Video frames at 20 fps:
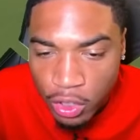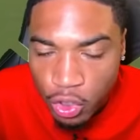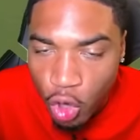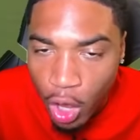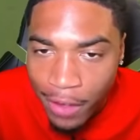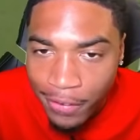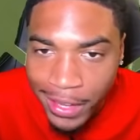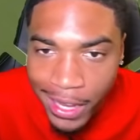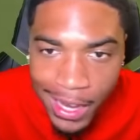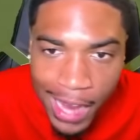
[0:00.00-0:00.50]

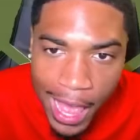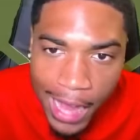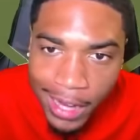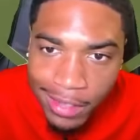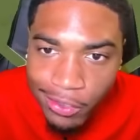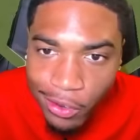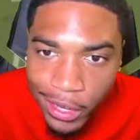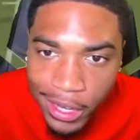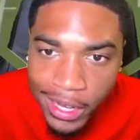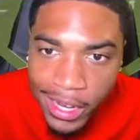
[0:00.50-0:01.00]
North
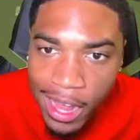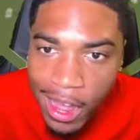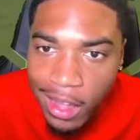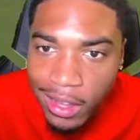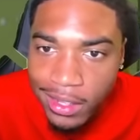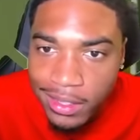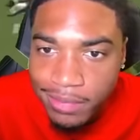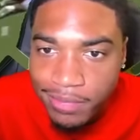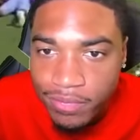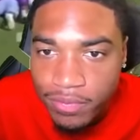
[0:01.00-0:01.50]
Carolina three and up.
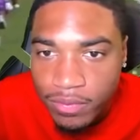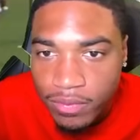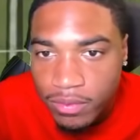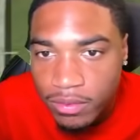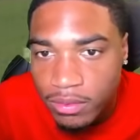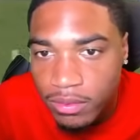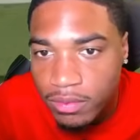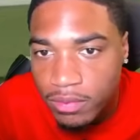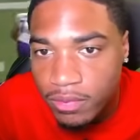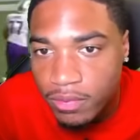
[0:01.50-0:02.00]

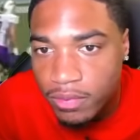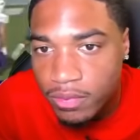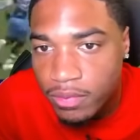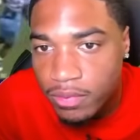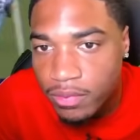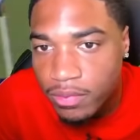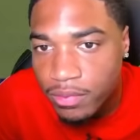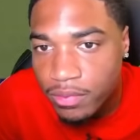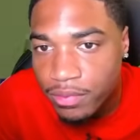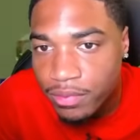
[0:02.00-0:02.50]
Keeps, and he's
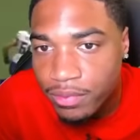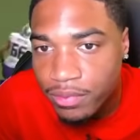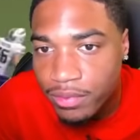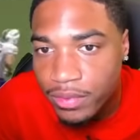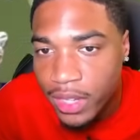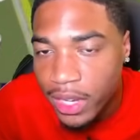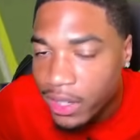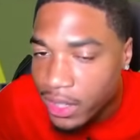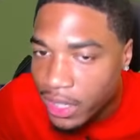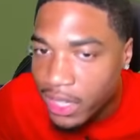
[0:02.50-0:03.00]
got a
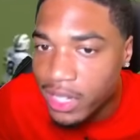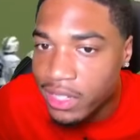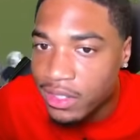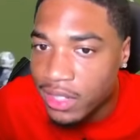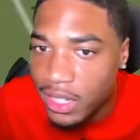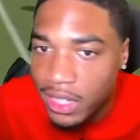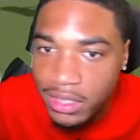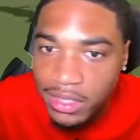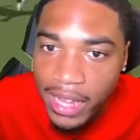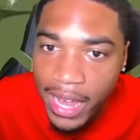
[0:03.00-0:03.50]
ton of and these
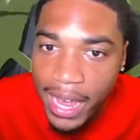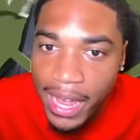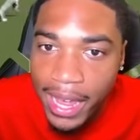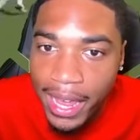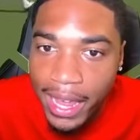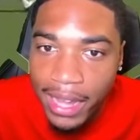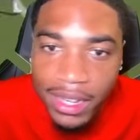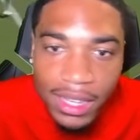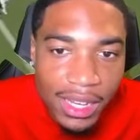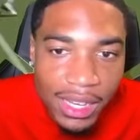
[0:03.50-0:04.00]
niggas
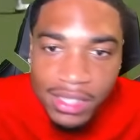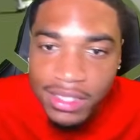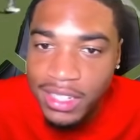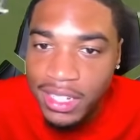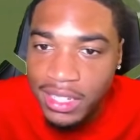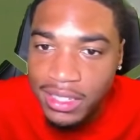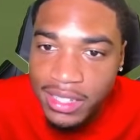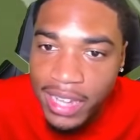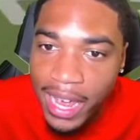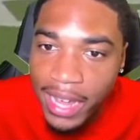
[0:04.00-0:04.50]
got and these
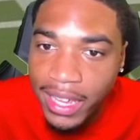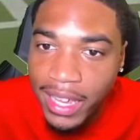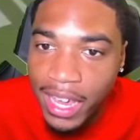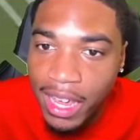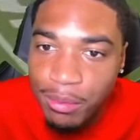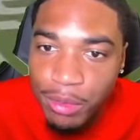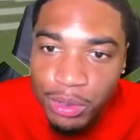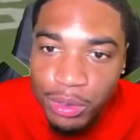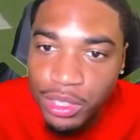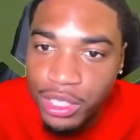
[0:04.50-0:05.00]
niggas got
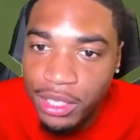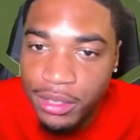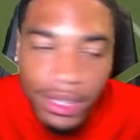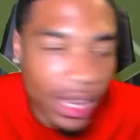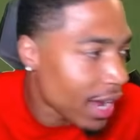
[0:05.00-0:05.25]
Cam Newton. All right.